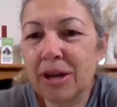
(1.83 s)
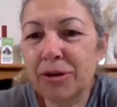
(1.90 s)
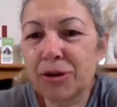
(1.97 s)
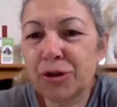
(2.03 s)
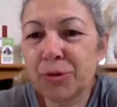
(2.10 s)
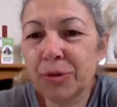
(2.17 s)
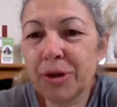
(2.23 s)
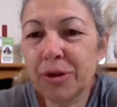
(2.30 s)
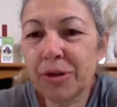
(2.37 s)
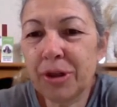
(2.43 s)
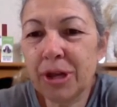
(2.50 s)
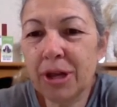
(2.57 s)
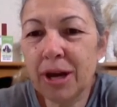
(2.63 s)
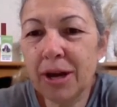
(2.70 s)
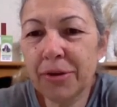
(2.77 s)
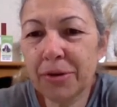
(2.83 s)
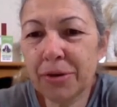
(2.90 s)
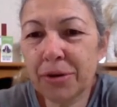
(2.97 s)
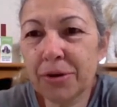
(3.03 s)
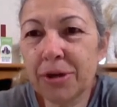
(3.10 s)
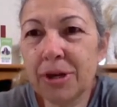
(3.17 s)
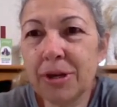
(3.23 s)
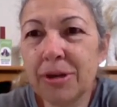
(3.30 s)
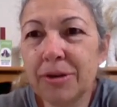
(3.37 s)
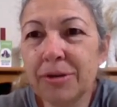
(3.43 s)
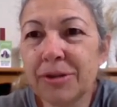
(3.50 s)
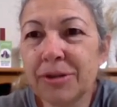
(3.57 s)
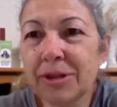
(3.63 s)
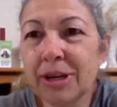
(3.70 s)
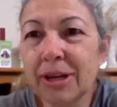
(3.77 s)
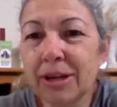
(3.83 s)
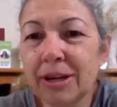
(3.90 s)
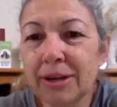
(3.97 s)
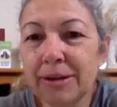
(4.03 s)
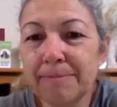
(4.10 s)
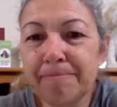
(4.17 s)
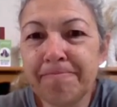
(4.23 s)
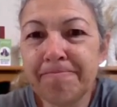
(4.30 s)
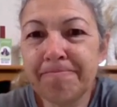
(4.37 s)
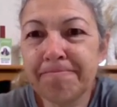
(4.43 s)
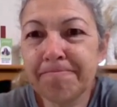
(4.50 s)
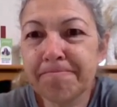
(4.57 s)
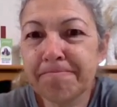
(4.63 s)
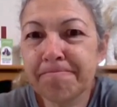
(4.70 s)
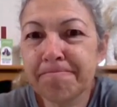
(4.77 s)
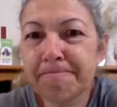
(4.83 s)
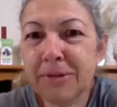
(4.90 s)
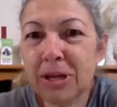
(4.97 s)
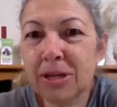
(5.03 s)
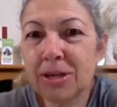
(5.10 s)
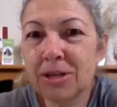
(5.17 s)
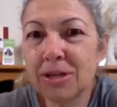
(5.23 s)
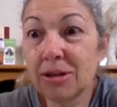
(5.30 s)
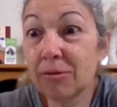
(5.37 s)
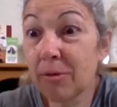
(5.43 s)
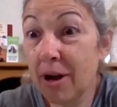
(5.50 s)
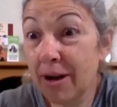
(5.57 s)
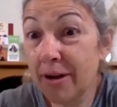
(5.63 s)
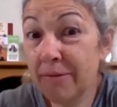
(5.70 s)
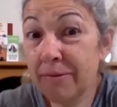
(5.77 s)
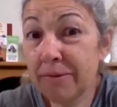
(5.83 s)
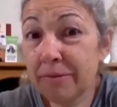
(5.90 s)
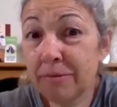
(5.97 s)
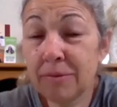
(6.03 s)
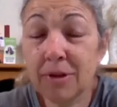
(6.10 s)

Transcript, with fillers: Julia, the other cookies did arrive.